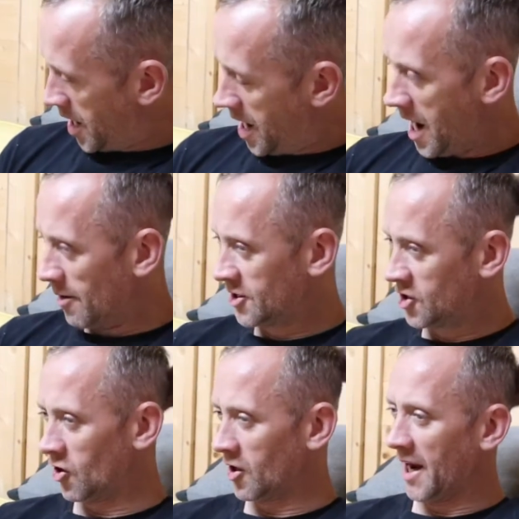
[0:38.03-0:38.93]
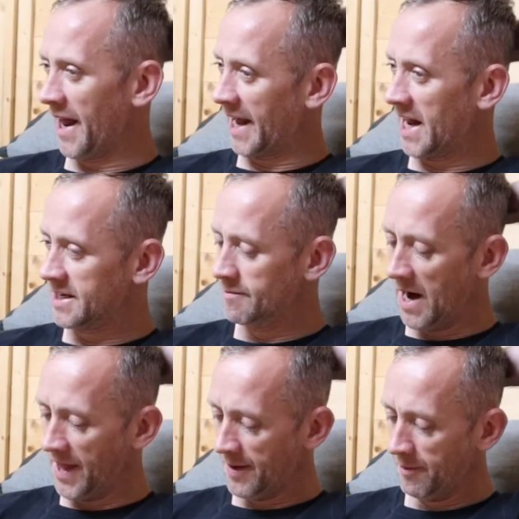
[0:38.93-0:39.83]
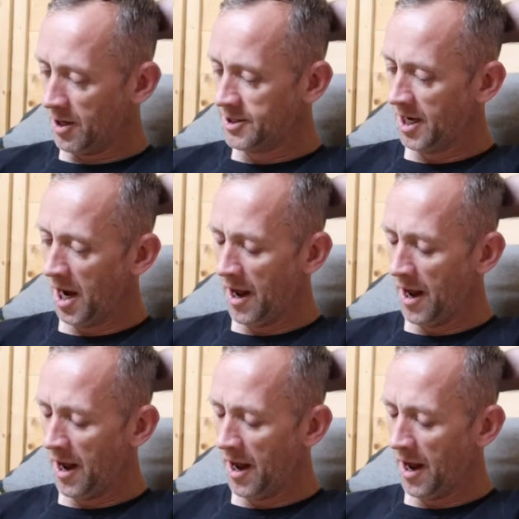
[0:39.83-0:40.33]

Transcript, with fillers: I am struggling against Mandibuzz.